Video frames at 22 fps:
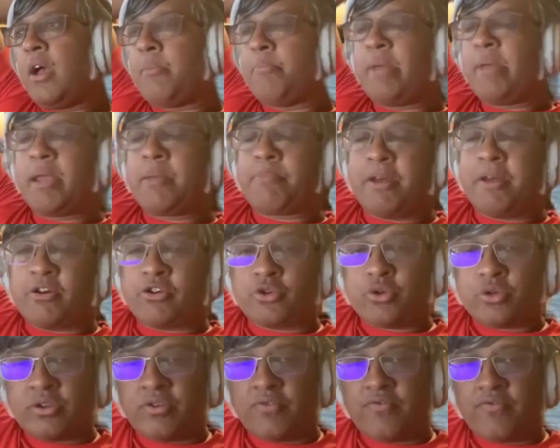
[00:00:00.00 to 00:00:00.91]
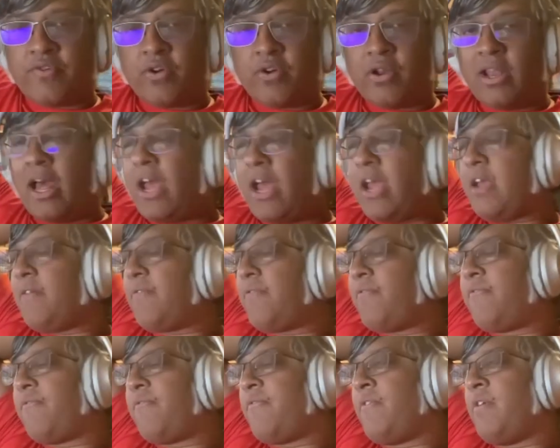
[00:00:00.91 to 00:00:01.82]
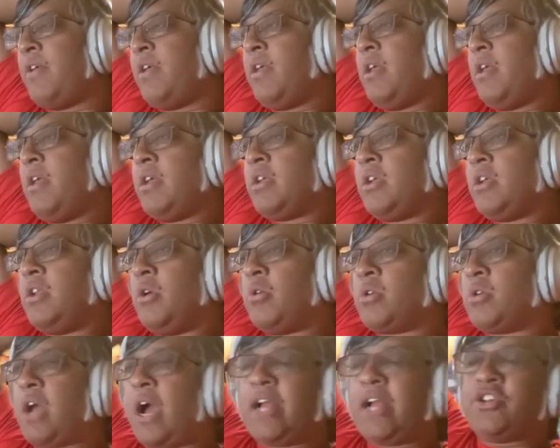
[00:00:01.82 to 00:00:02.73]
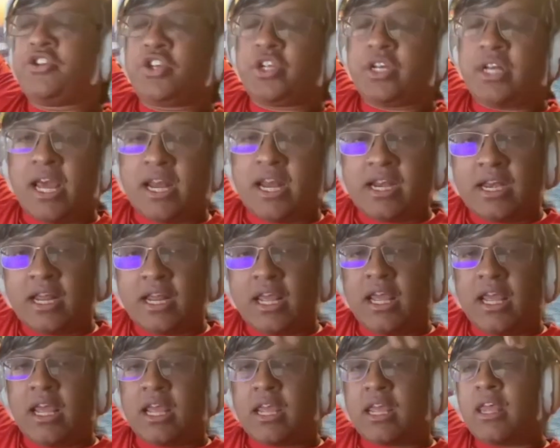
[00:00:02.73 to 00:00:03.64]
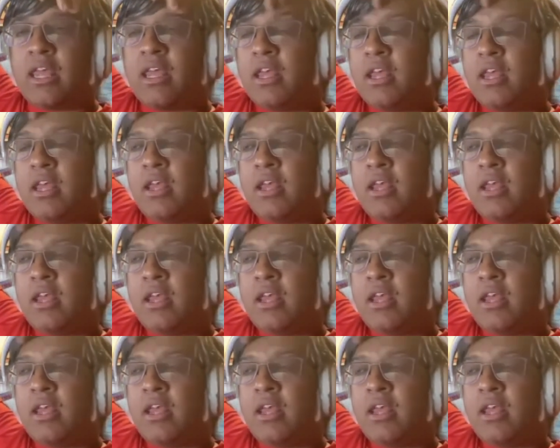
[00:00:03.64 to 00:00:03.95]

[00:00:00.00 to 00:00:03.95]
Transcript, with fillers: make better choices for your life, guide gene editing,